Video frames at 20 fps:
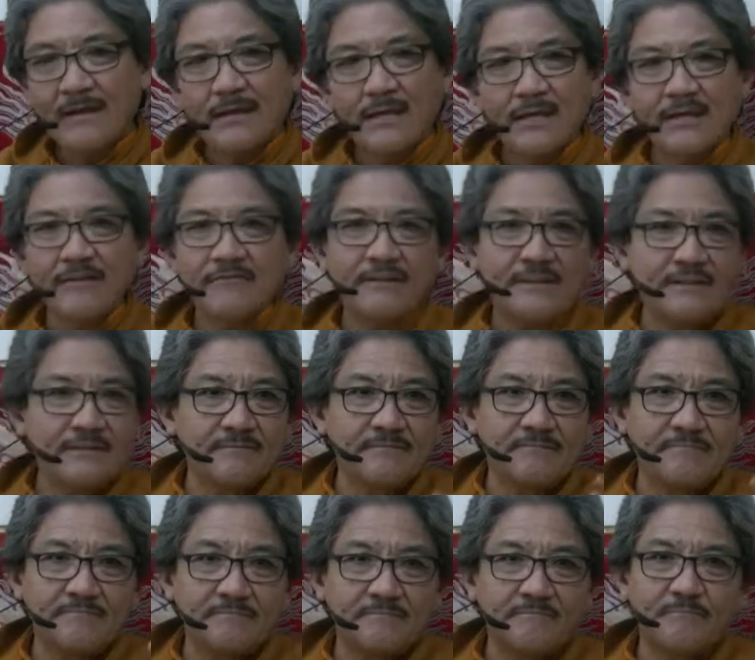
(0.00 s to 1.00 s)
Even
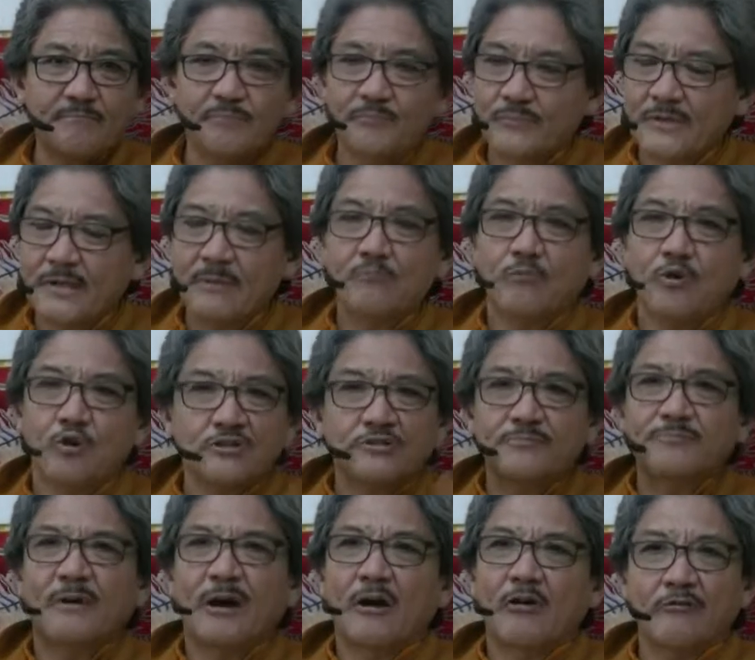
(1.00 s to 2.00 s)
the most
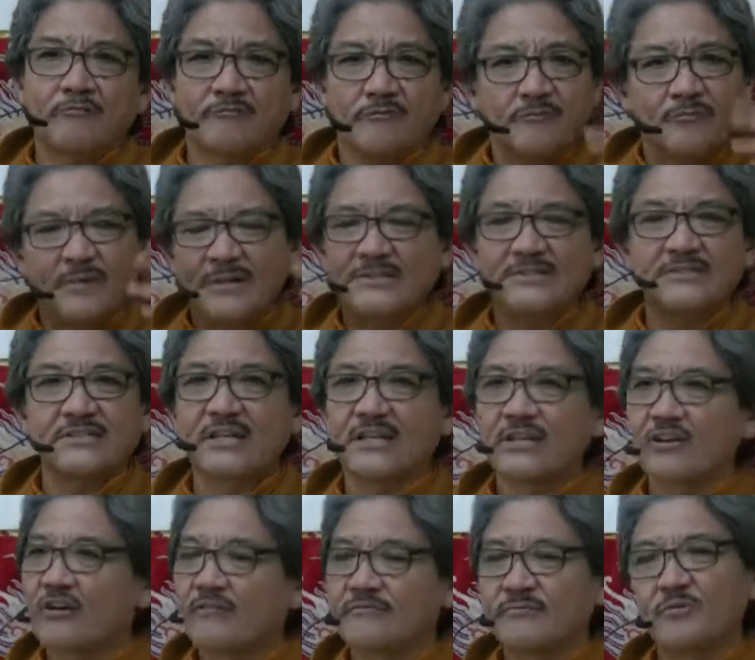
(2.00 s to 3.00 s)
powerful president
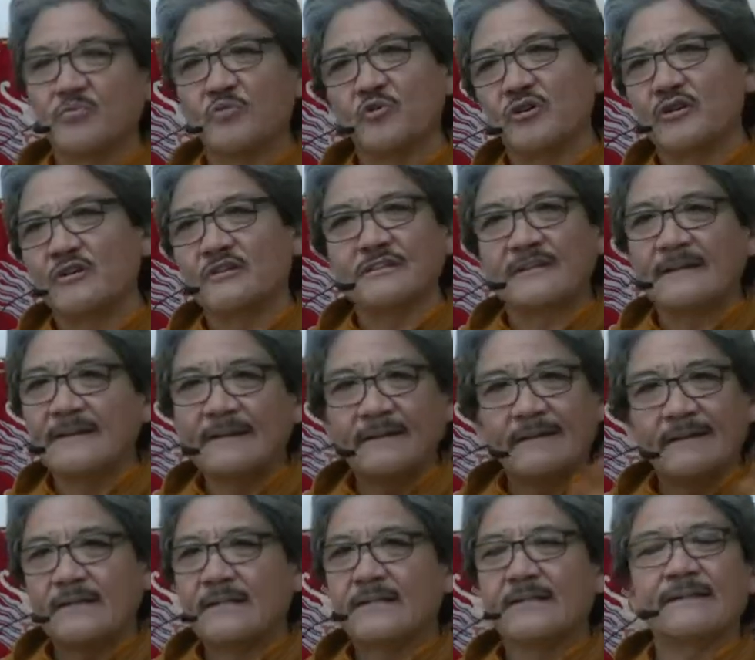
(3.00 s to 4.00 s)
of the world,
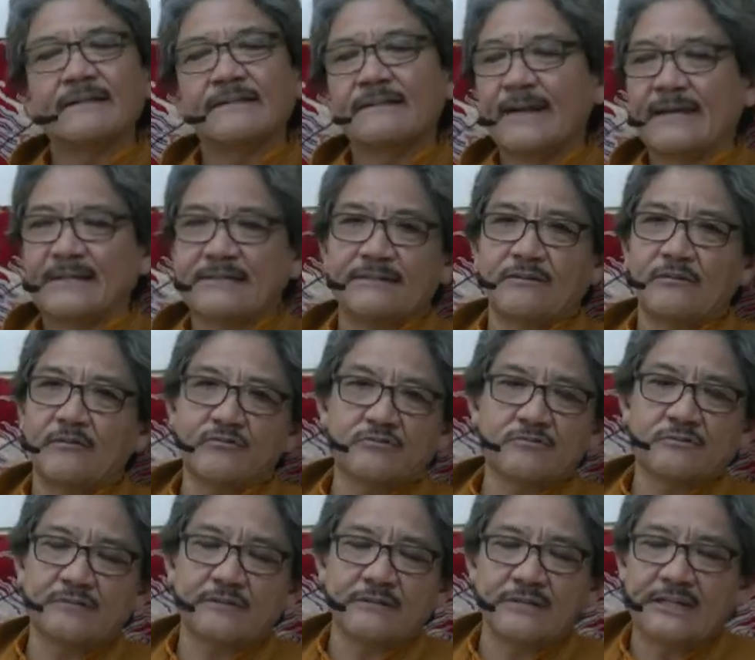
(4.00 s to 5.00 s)
that of
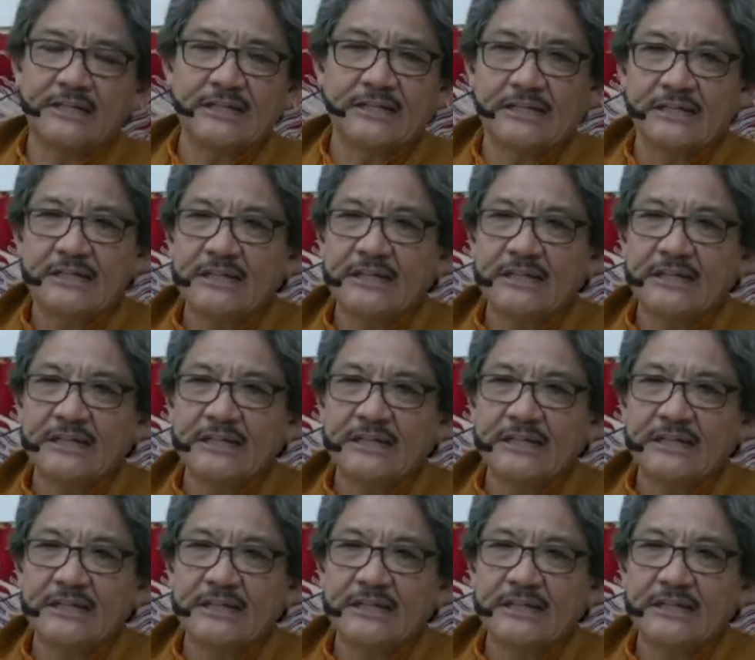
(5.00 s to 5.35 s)
he